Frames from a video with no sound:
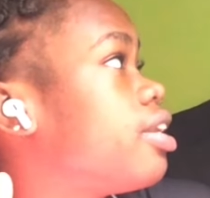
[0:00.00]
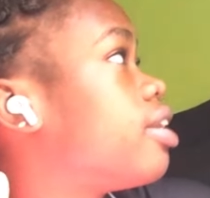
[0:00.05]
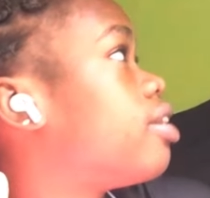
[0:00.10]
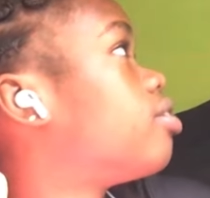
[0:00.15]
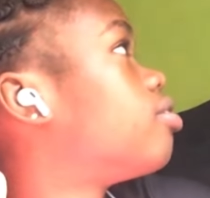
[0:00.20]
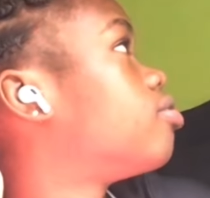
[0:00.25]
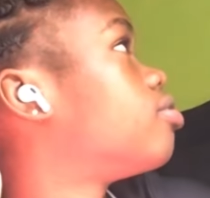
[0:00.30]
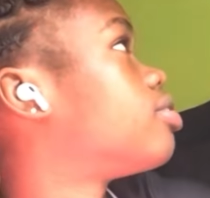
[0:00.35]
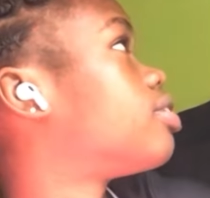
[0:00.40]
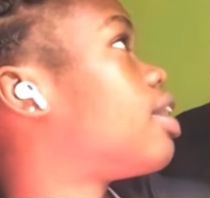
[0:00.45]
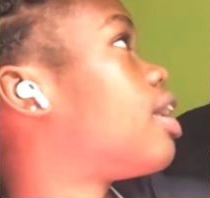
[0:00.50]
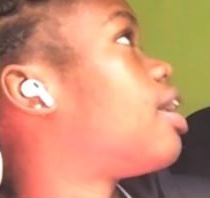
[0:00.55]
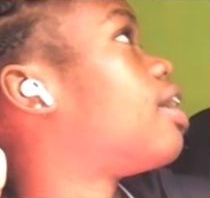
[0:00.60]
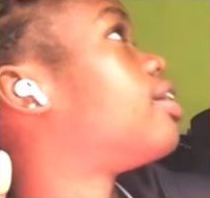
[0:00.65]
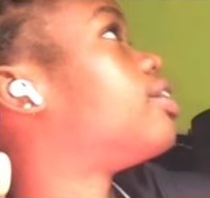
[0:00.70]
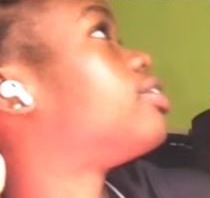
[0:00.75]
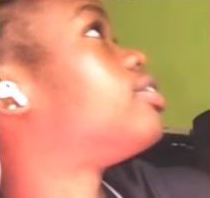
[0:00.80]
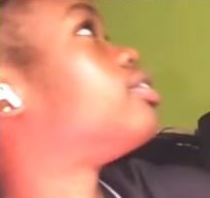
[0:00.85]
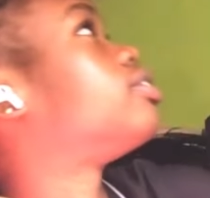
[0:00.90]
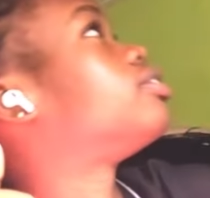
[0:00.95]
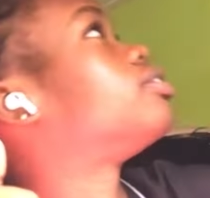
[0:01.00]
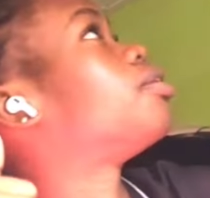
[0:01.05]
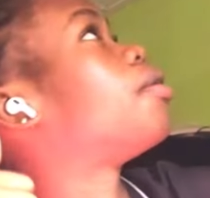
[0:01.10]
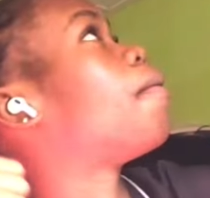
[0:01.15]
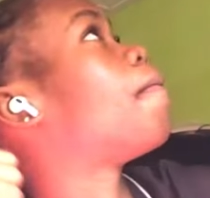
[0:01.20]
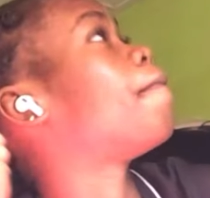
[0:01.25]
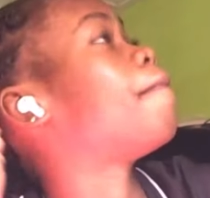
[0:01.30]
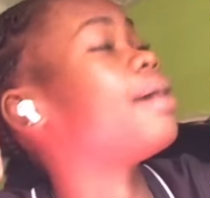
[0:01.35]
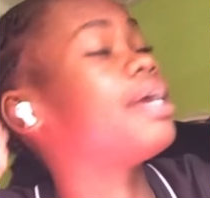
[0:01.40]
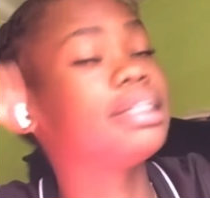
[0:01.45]
out that
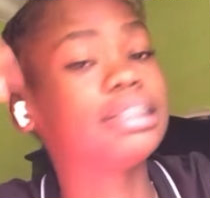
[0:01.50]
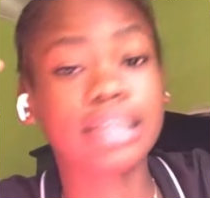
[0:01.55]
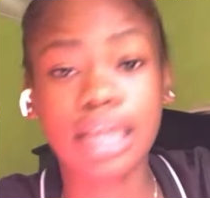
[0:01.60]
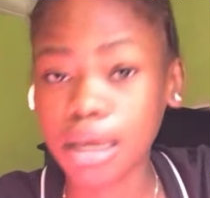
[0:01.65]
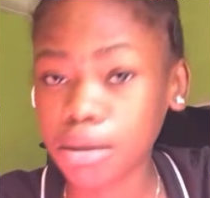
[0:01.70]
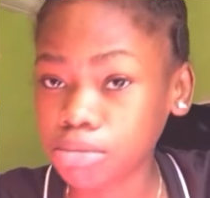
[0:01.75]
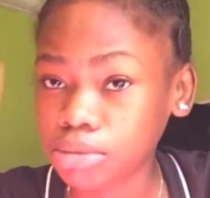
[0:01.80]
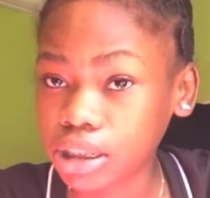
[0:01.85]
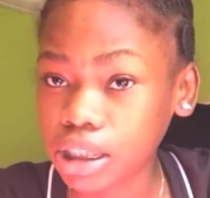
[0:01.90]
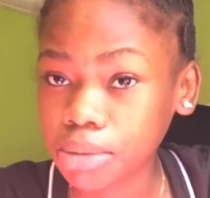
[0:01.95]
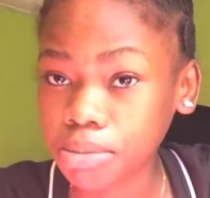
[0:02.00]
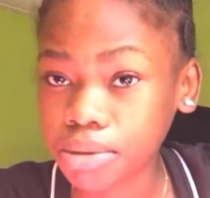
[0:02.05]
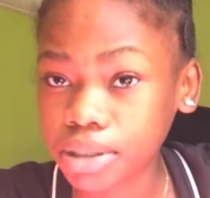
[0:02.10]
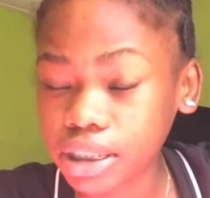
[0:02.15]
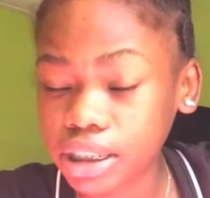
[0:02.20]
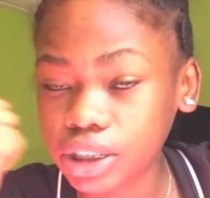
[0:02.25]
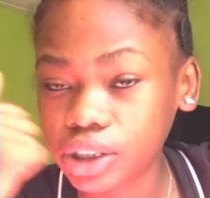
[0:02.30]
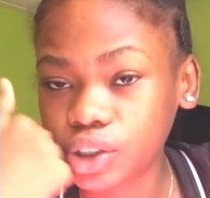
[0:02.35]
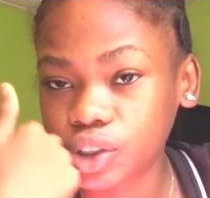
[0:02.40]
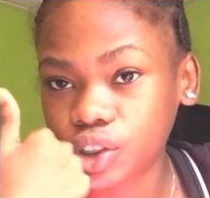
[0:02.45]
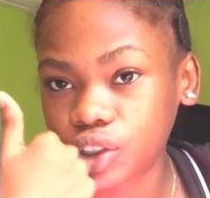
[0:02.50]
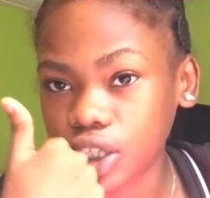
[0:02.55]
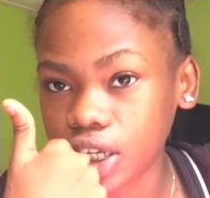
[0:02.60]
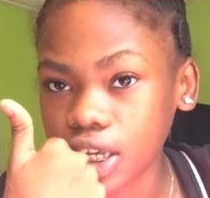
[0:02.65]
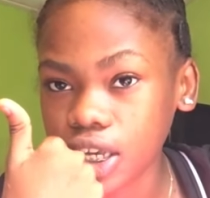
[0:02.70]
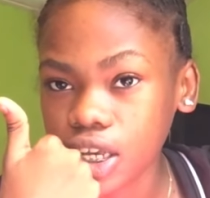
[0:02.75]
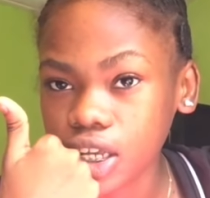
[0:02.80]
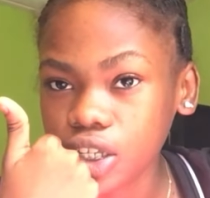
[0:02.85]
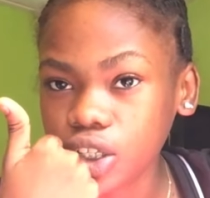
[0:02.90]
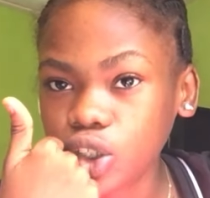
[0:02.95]
my timetable is
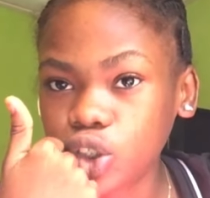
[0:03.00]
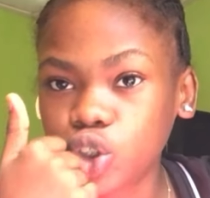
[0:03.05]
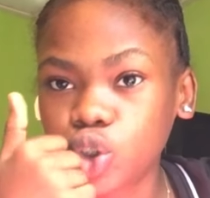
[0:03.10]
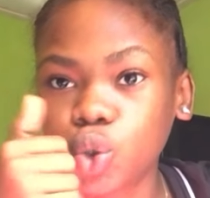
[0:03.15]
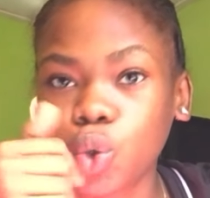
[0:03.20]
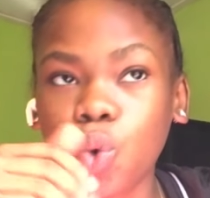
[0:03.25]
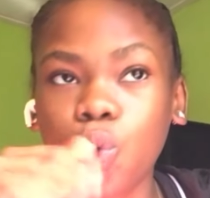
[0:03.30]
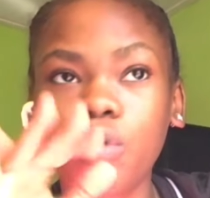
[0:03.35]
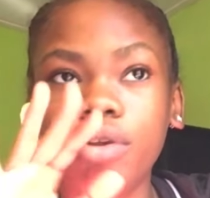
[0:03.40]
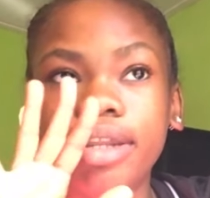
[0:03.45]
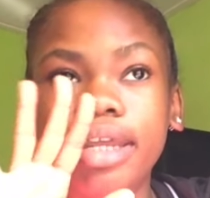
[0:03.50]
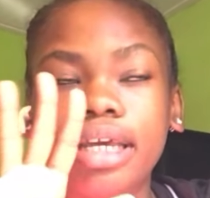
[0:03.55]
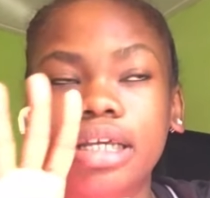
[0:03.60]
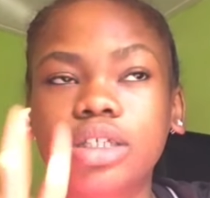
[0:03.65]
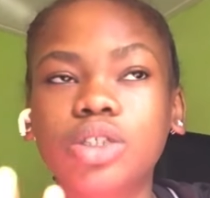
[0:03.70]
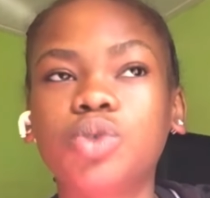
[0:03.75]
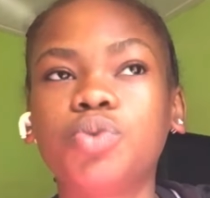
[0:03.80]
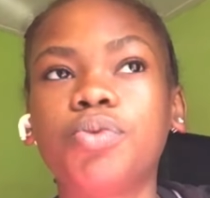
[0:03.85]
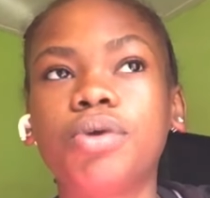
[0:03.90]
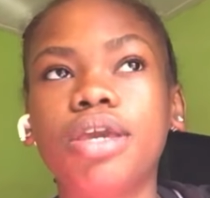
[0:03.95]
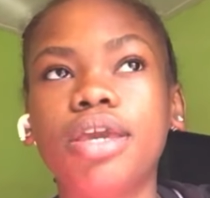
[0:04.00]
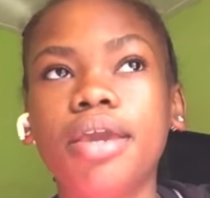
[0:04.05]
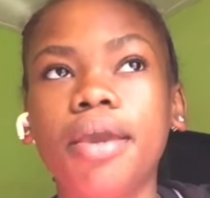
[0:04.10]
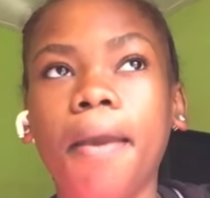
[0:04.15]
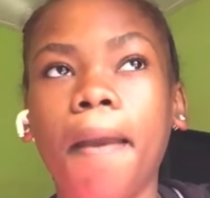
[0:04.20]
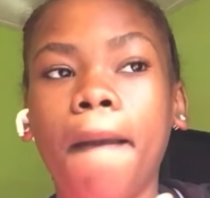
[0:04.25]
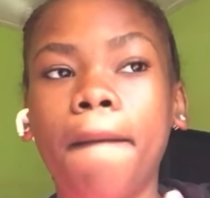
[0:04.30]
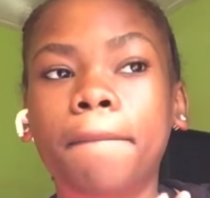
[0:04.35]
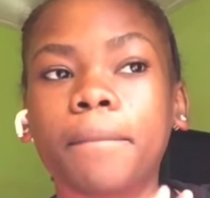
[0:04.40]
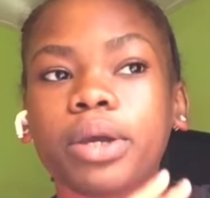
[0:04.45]
changed, so next week
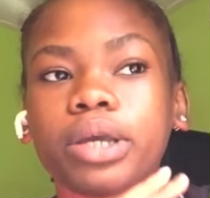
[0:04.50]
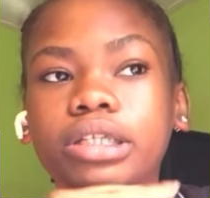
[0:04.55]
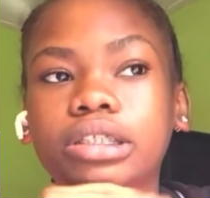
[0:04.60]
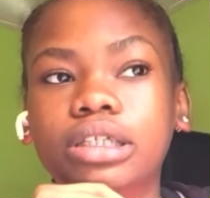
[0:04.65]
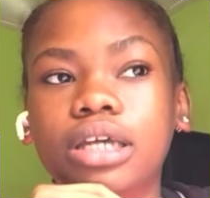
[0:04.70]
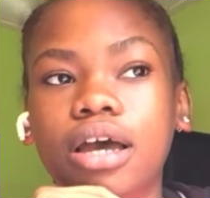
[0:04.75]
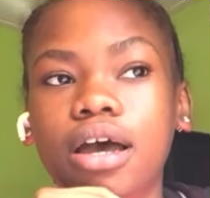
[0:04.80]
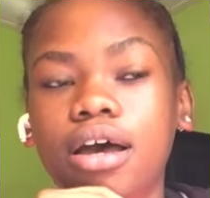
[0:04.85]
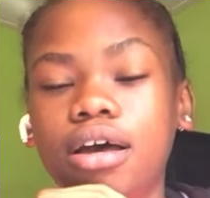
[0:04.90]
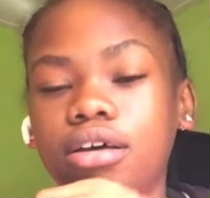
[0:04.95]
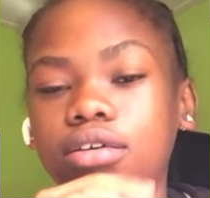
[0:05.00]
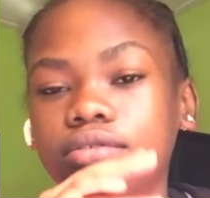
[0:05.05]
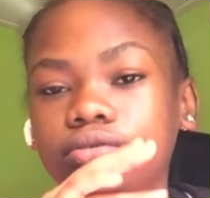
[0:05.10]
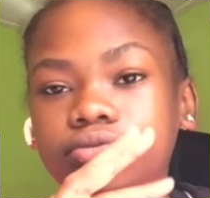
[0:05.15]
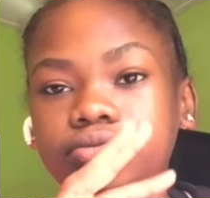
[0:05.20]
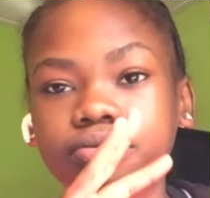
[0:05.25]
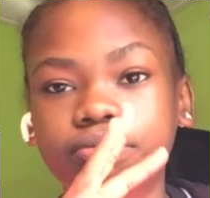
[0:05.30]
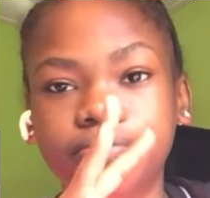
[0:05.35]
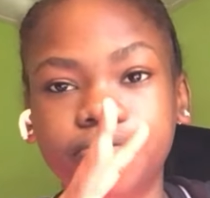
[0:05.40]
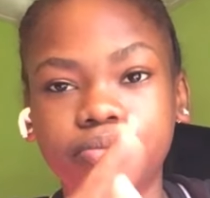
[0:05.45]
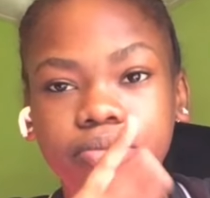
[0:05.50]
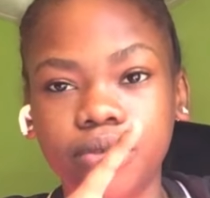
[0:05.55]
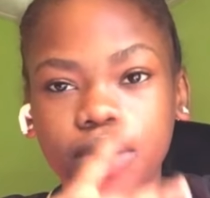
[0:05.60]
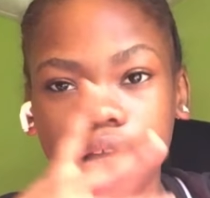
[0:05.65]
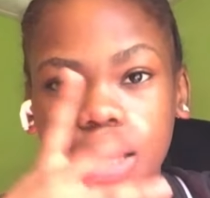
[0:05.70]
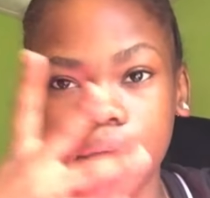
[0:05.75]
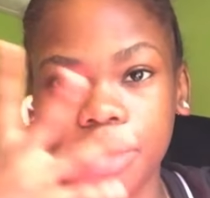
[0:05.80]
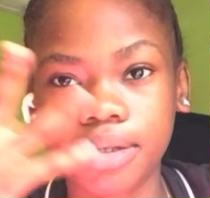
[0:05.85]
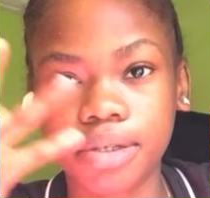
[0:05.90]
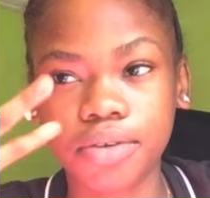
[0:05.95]
I'm going to have
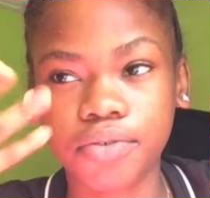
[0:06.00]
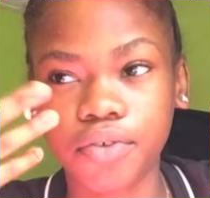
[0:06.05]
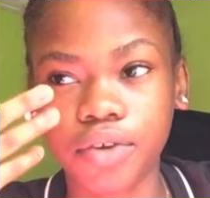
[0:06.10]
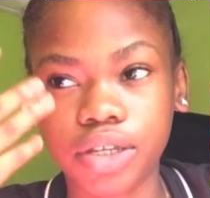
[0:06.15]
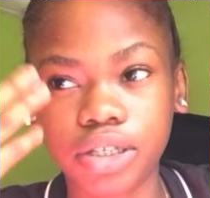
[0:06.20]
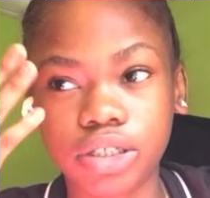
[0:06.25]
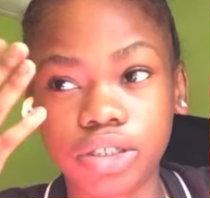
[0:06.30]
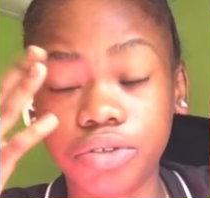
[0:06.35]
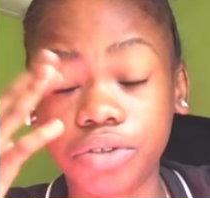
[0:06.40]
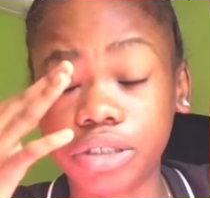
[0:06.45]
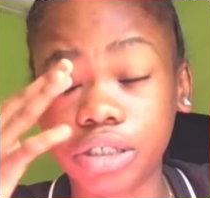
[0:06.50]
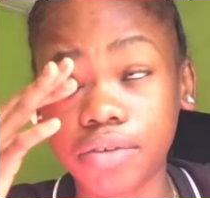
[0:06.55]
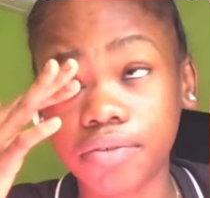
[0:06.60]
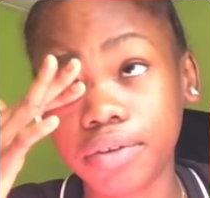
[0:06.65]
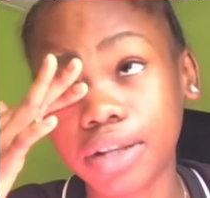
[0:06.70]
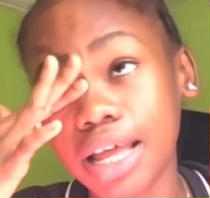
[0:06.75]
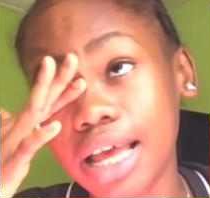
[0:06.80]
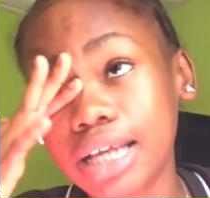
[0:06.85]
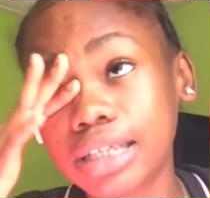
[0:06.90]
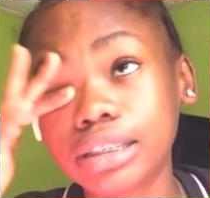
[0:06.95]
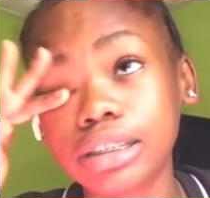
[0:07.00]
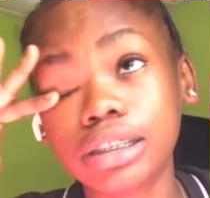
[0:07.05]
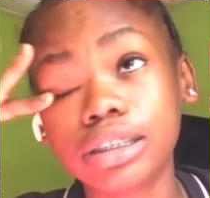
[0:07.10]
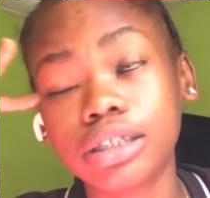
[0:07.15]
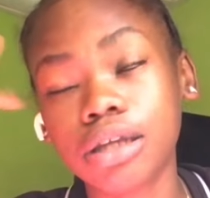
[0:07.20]
a different series of classes.